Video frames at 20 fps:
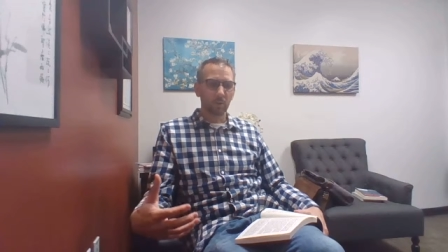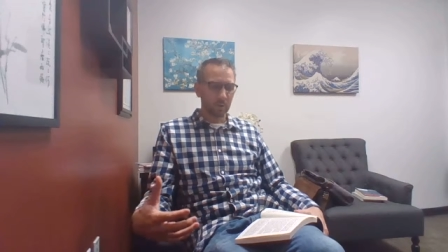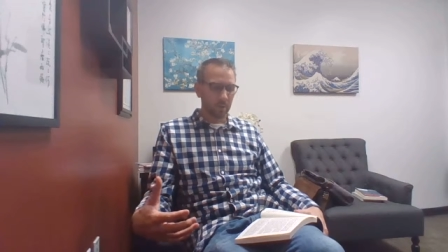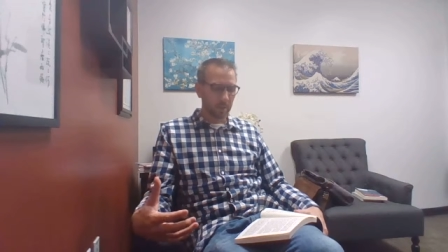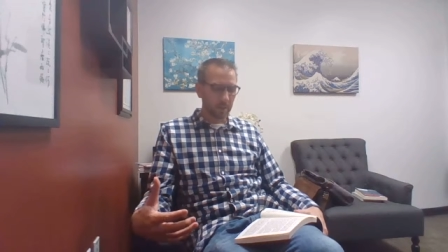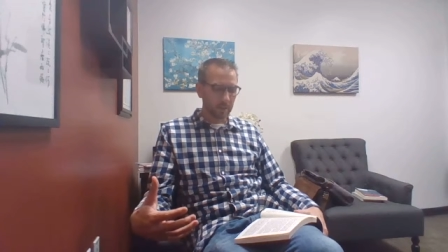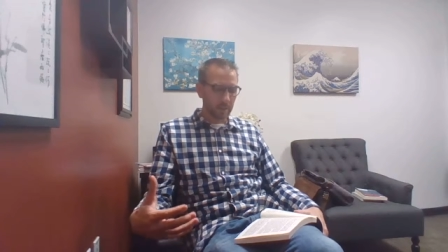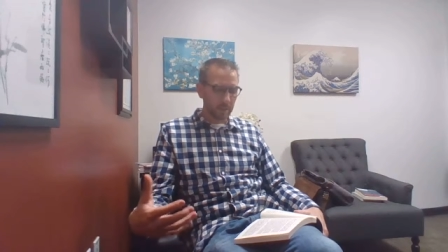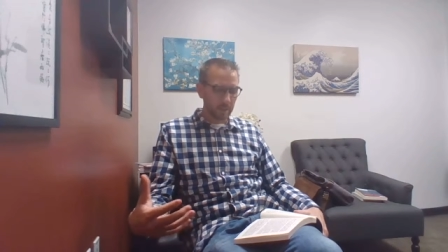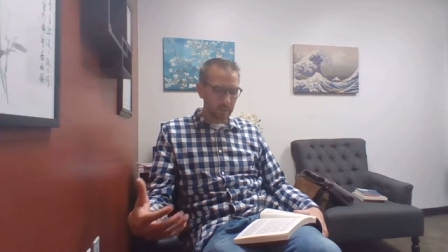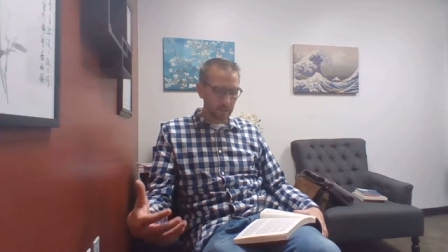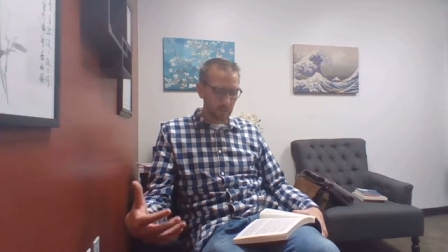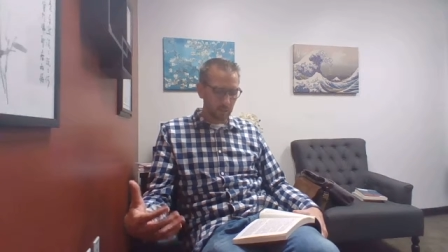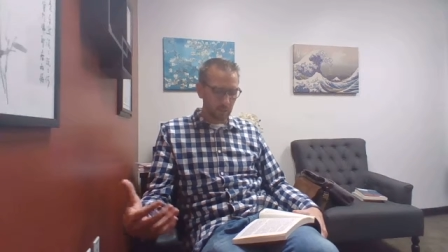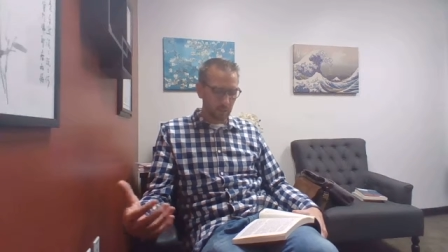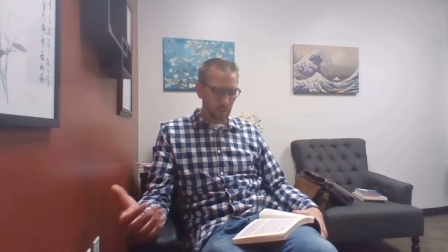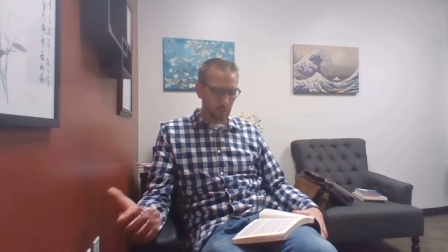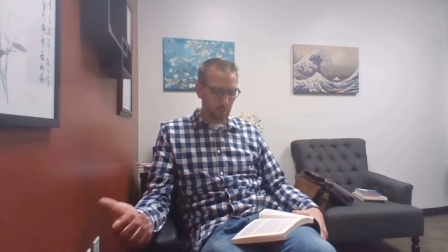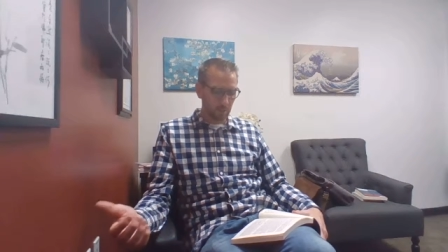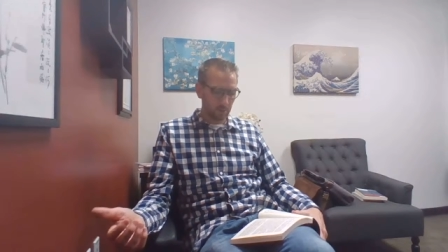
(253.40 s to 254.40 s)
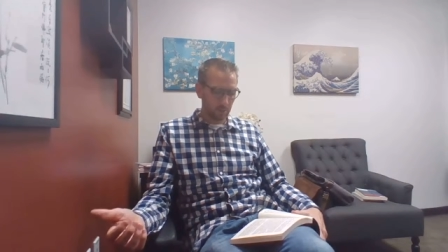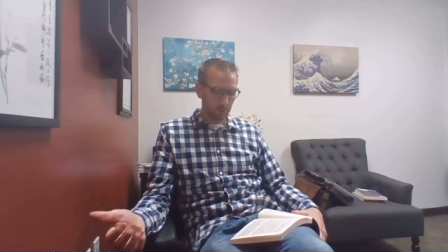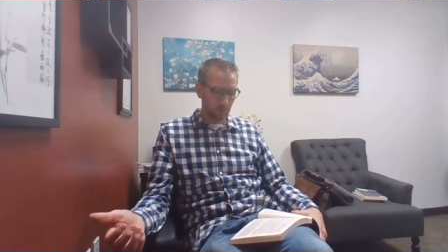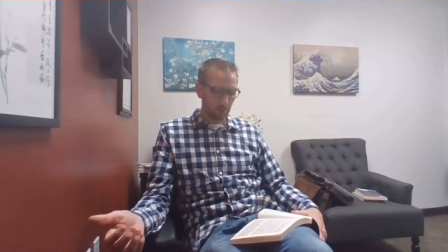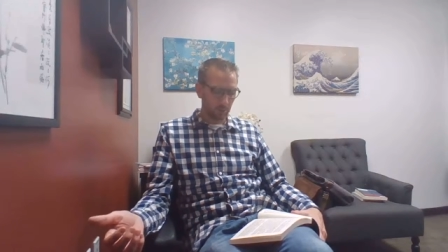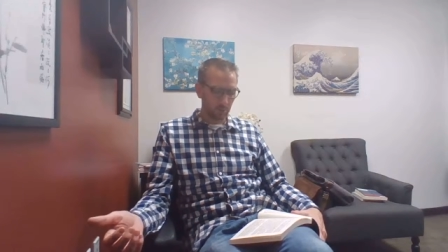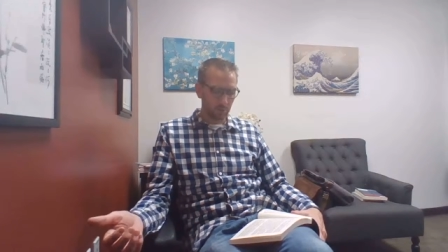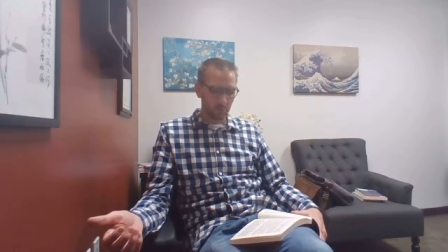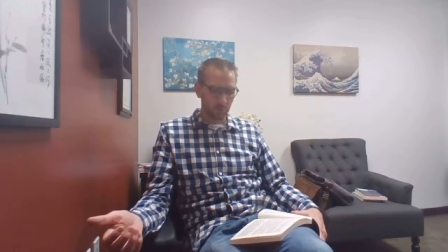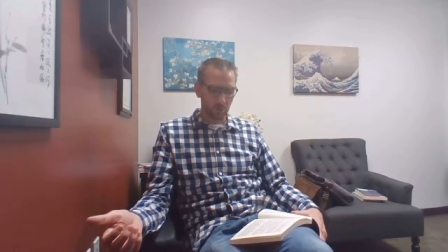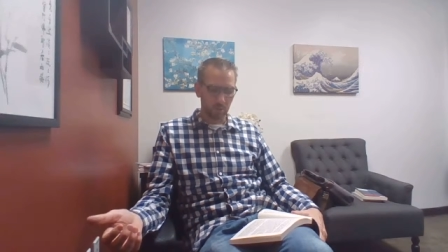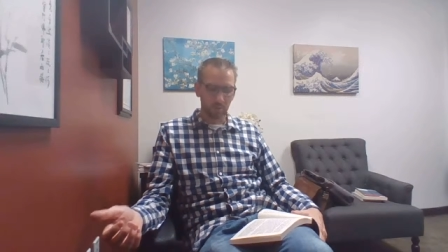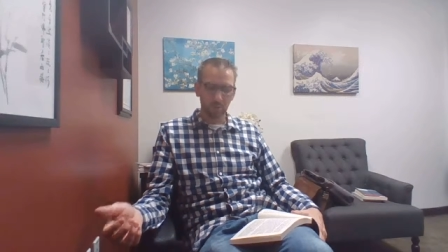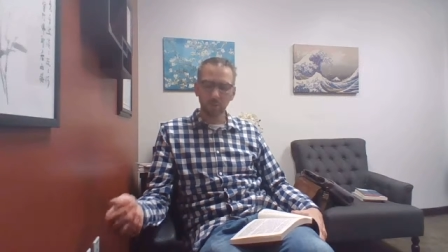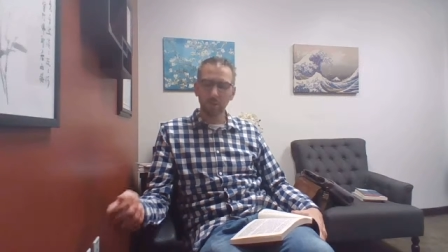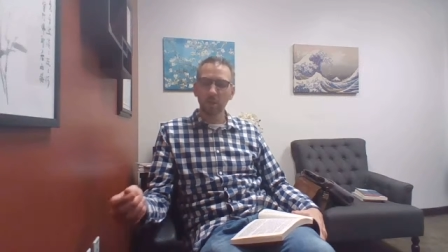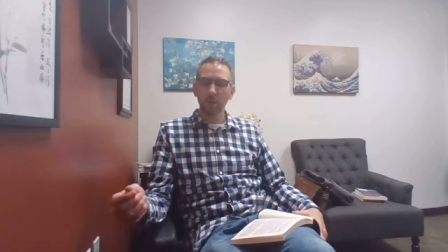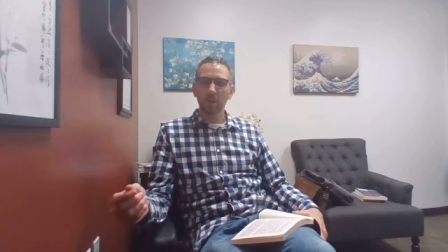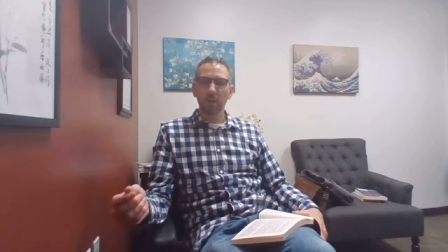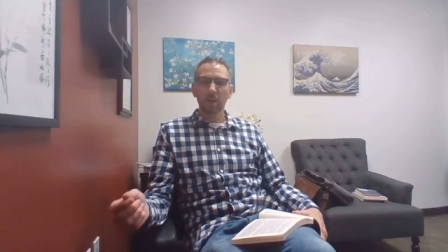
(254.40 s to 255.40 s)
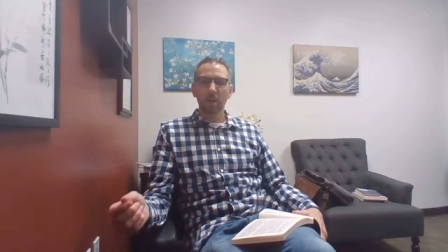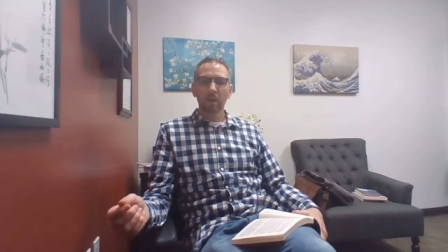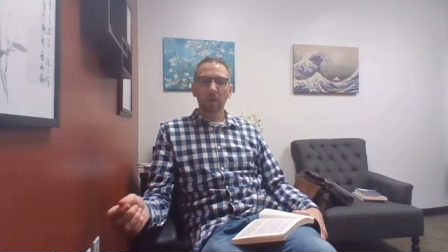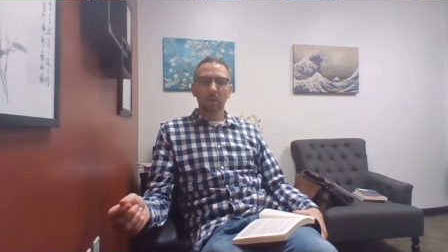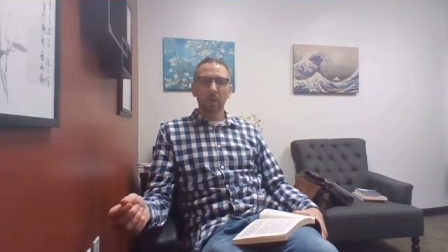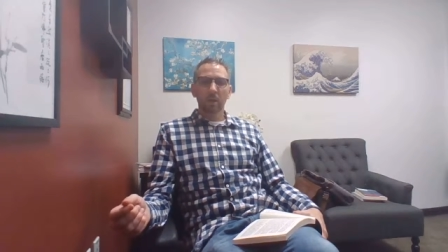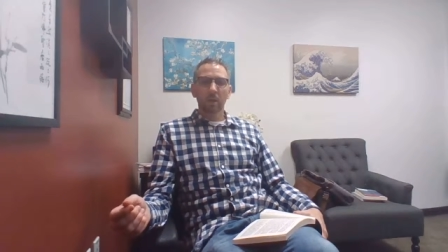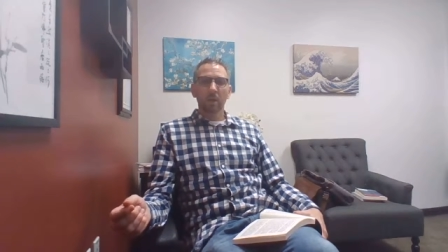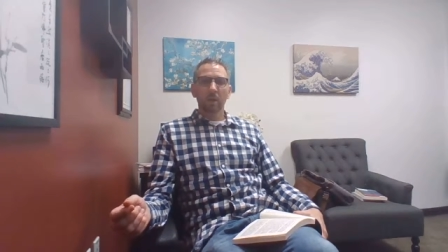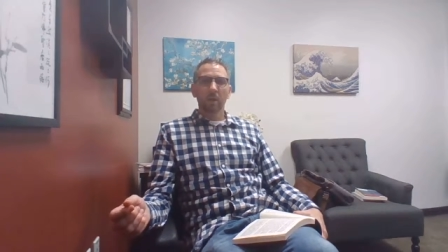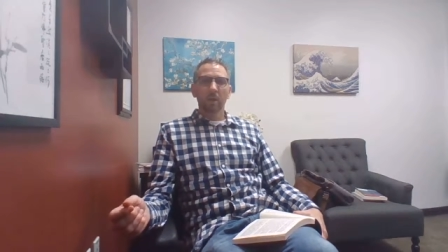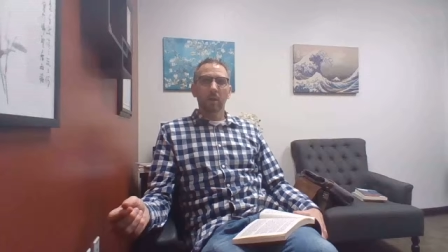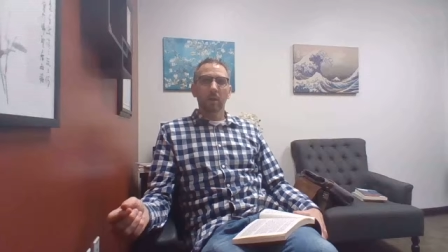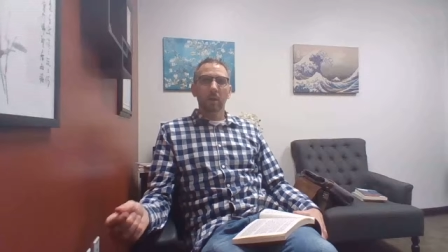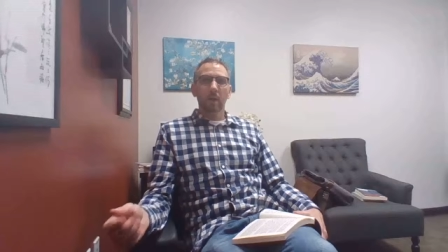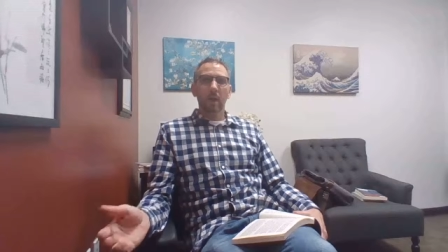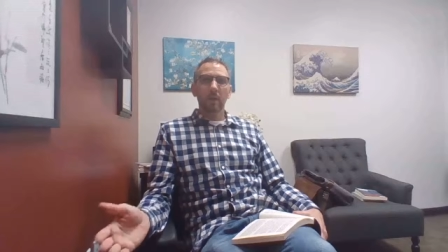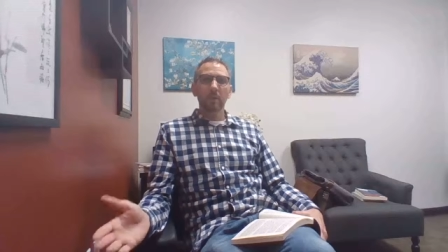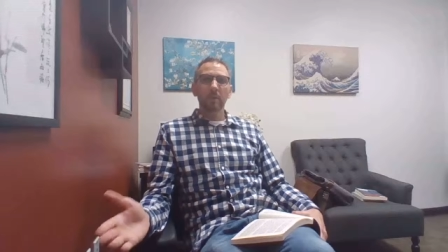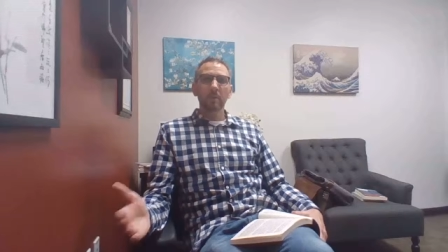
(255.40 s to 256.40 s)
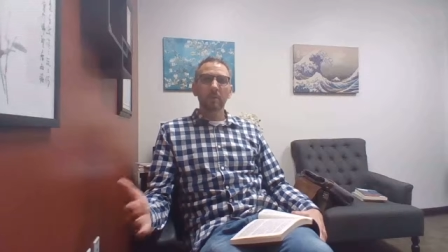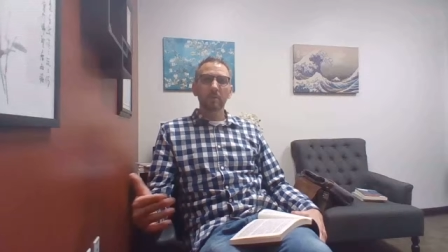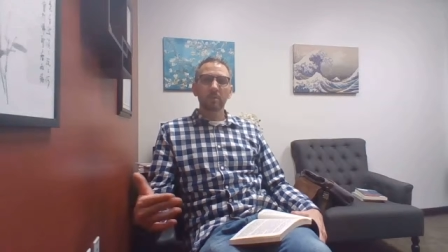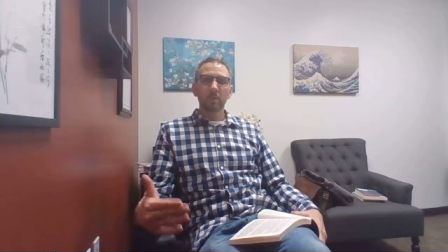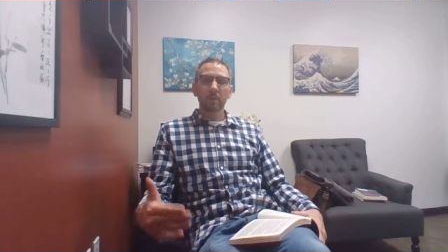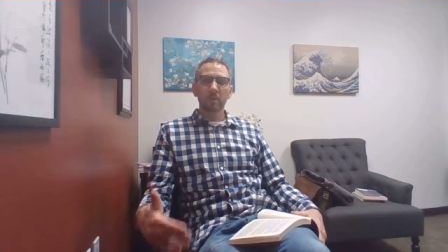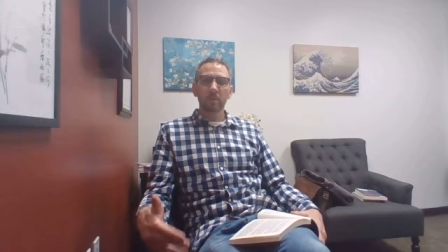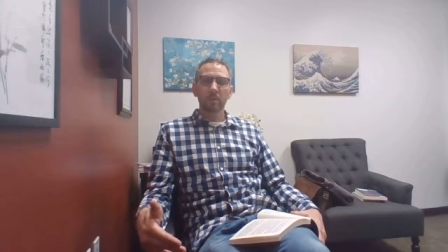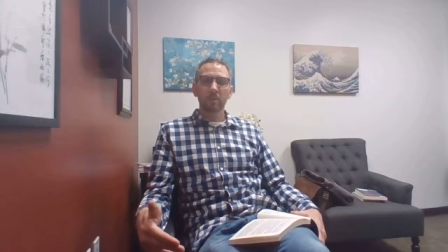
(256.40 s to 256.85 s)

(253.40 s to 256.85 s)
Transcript: against culture. And then